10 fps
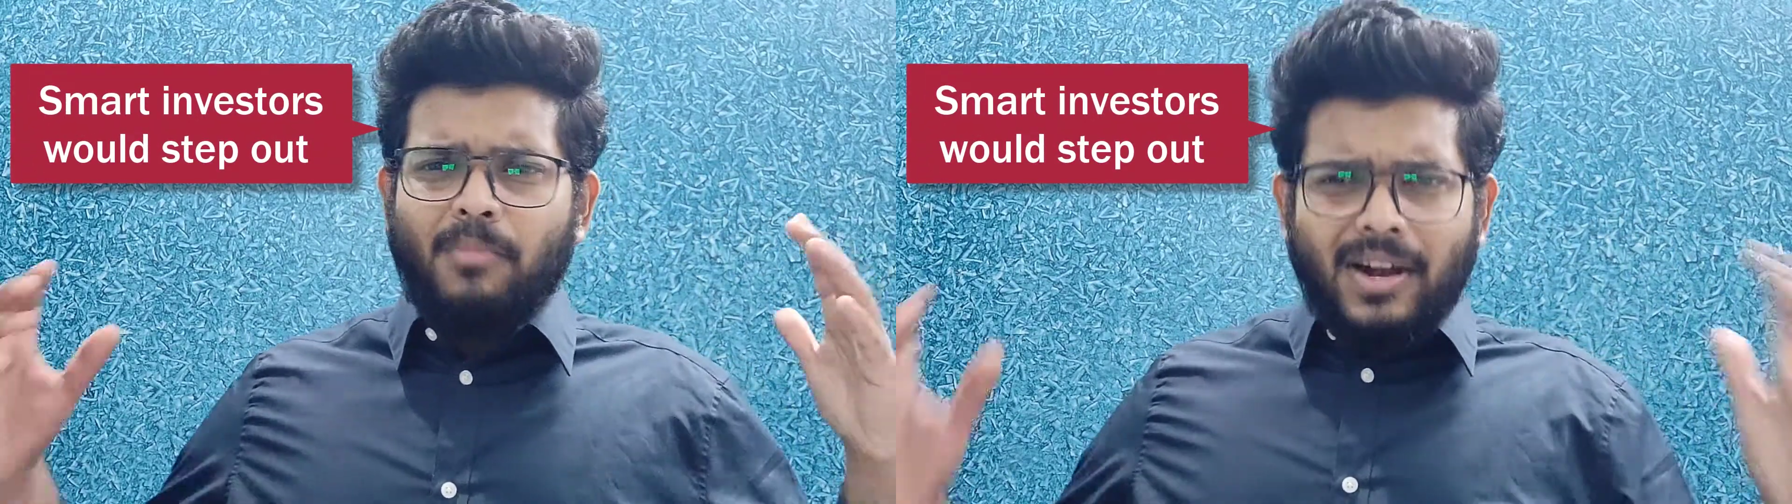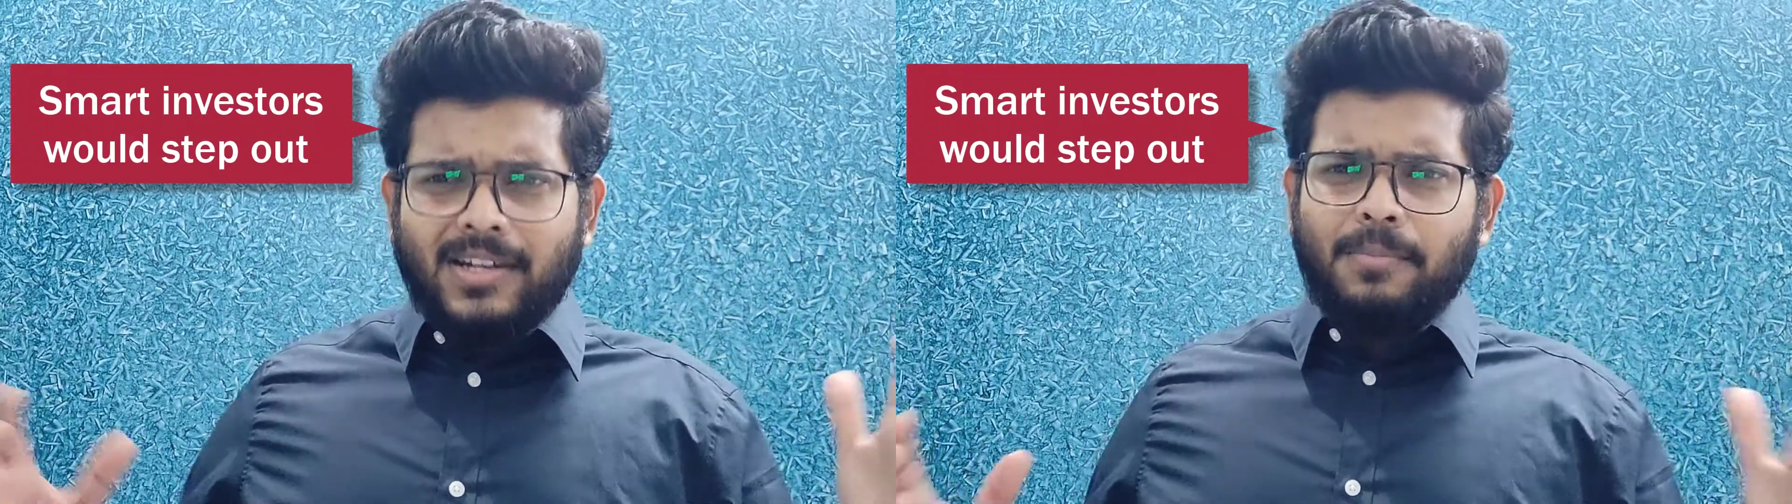
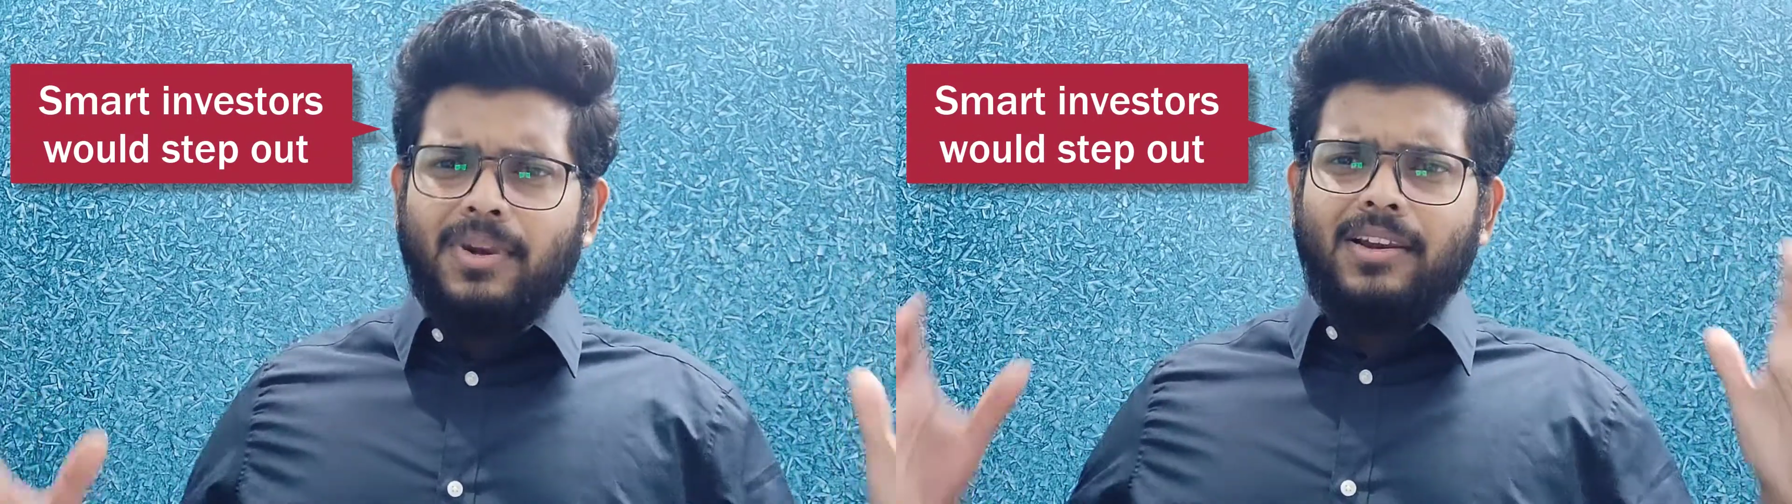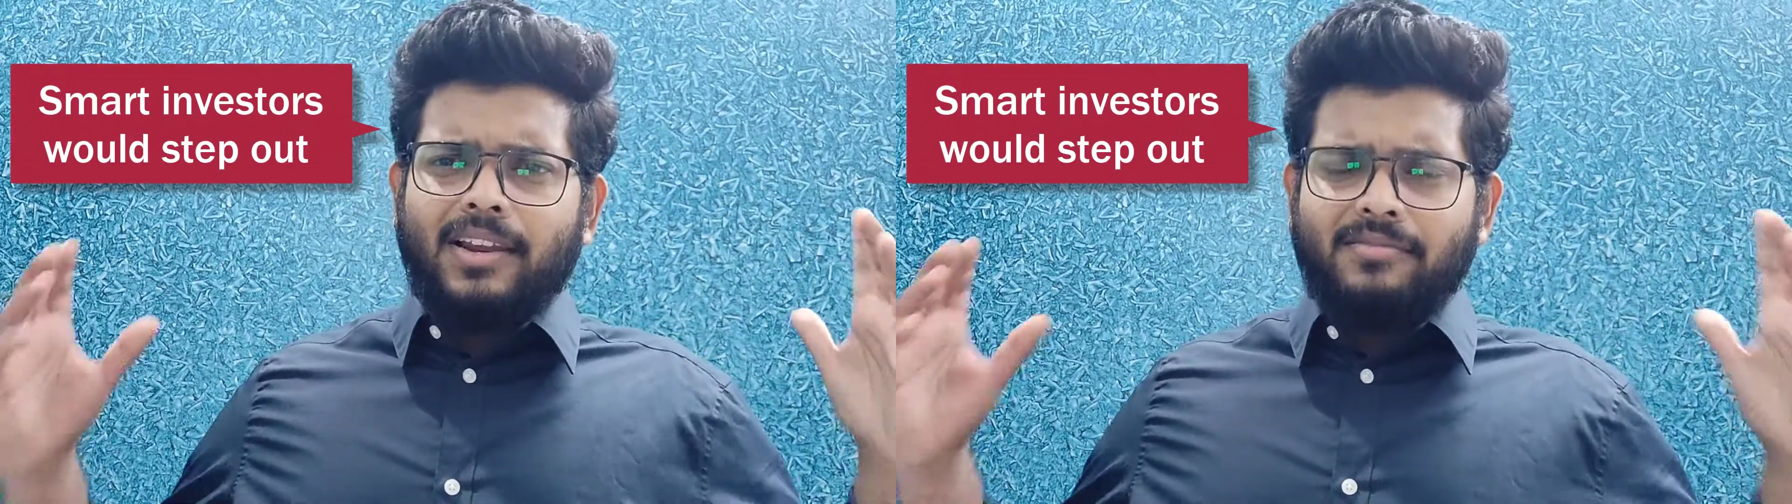
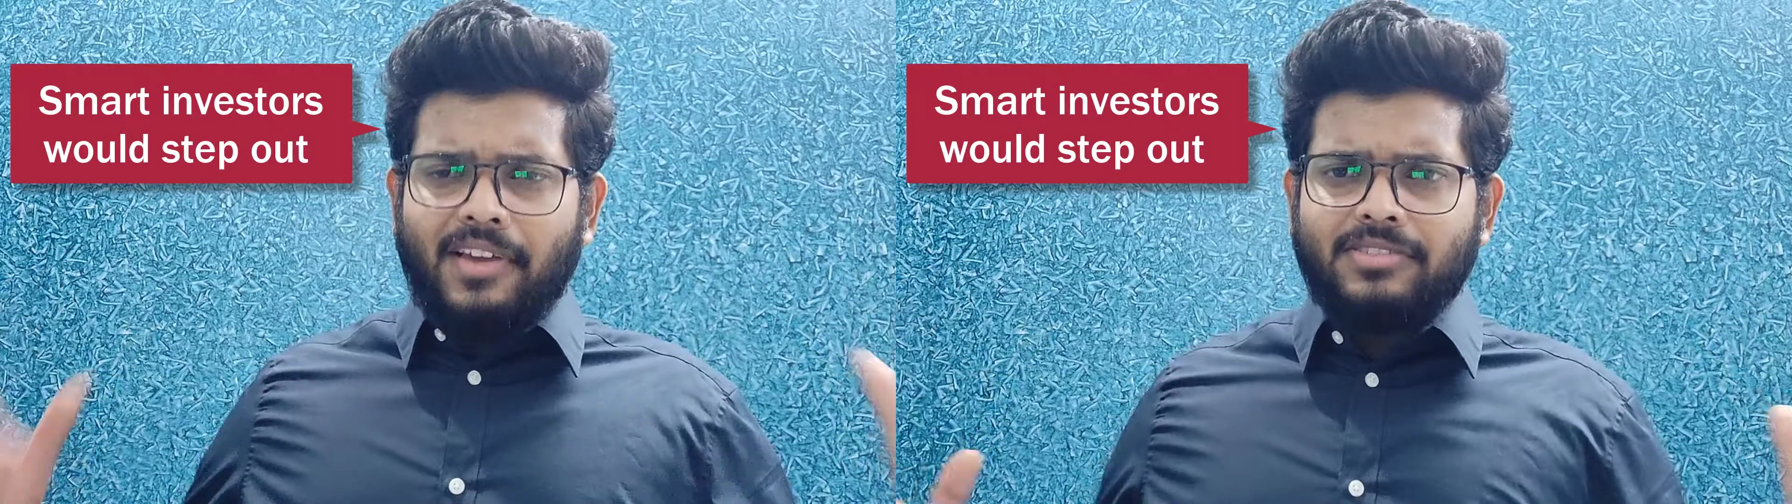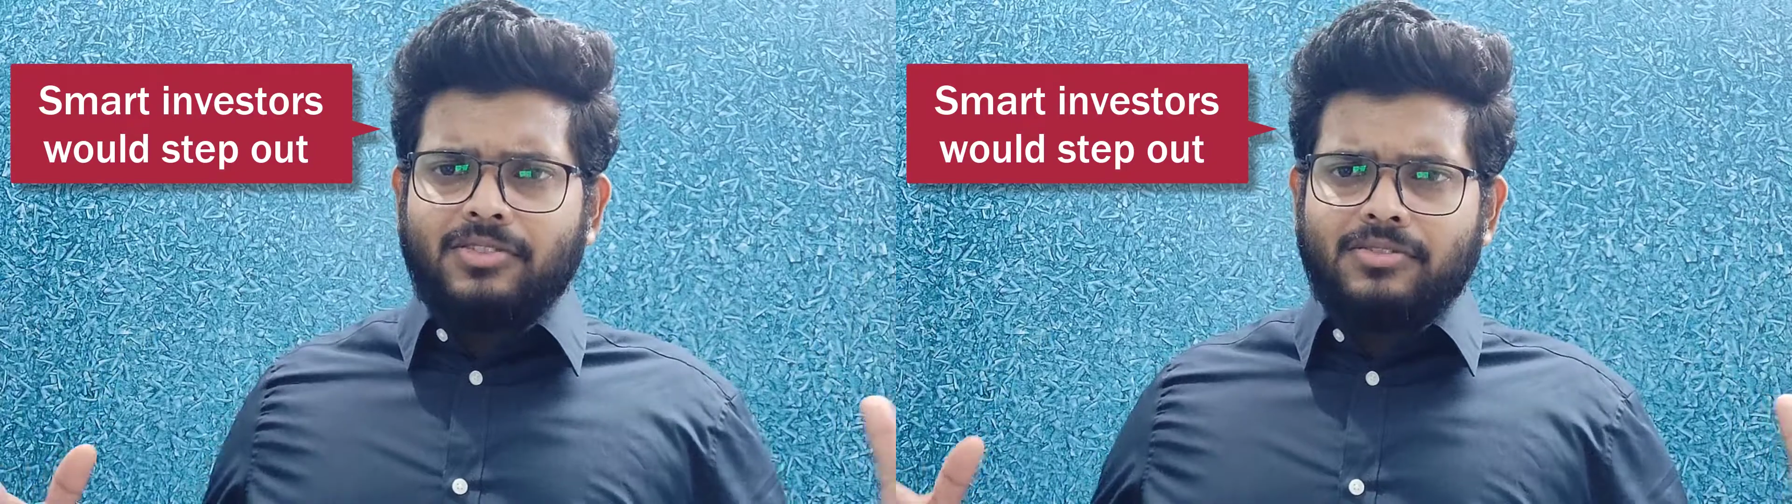multiple
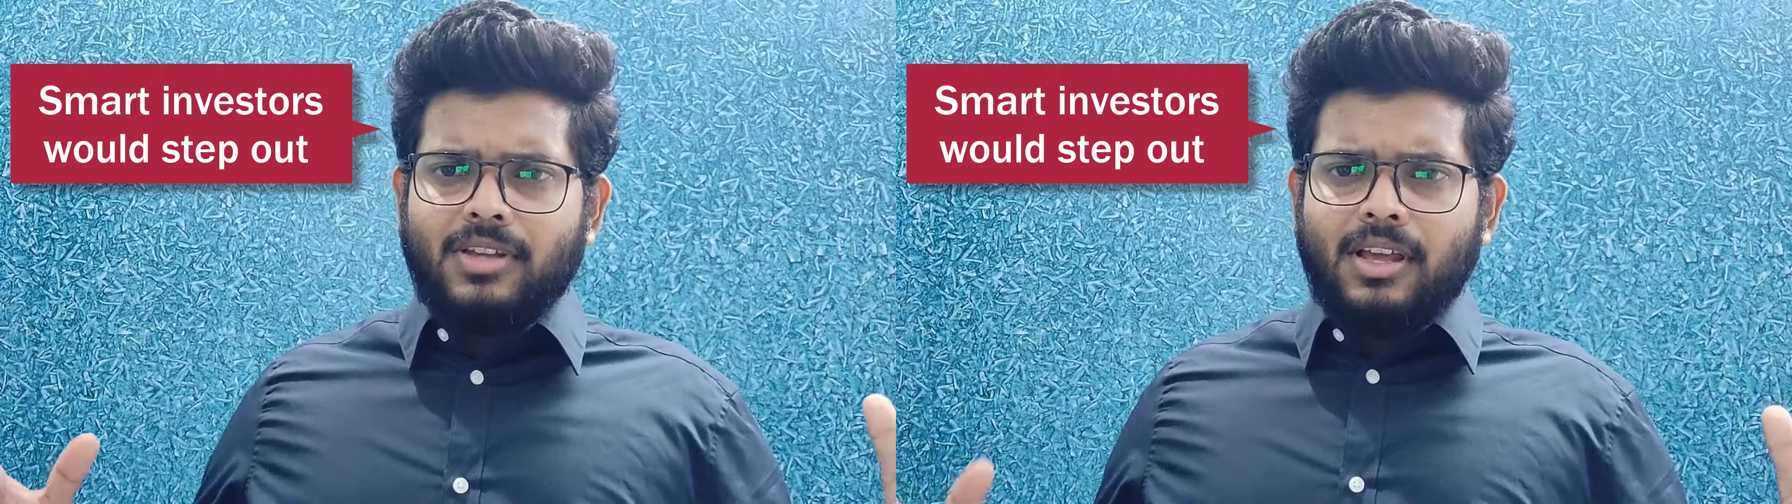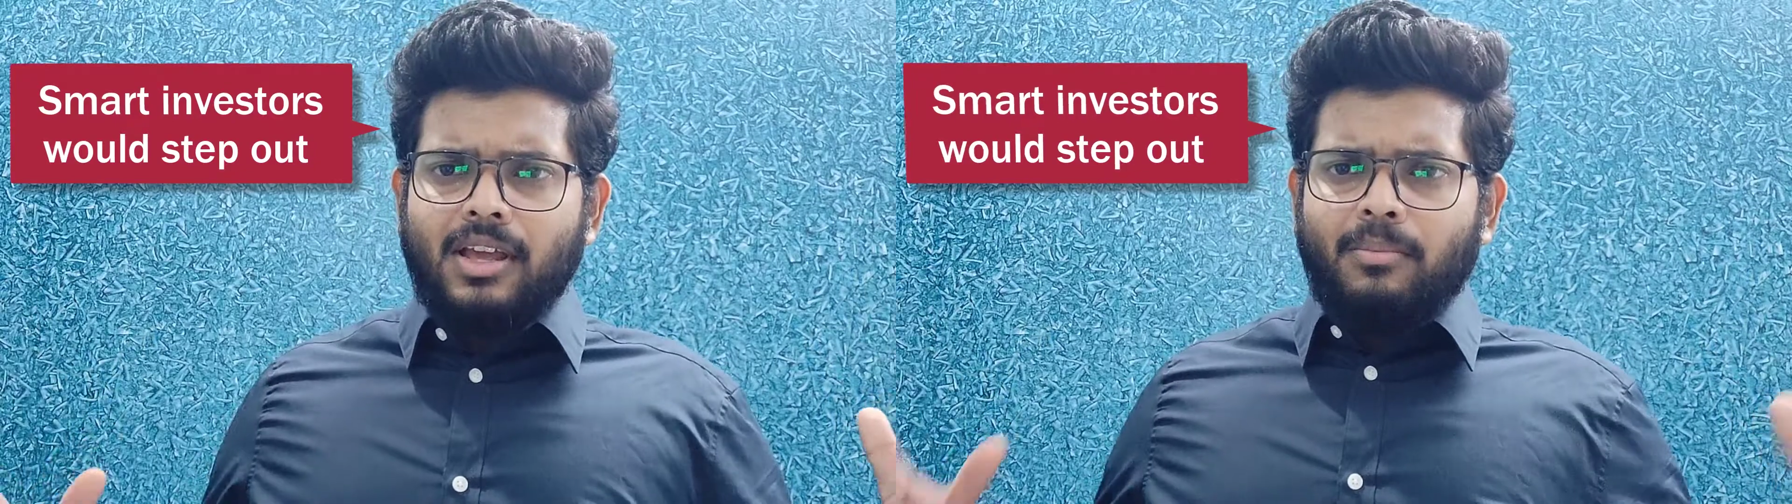investors,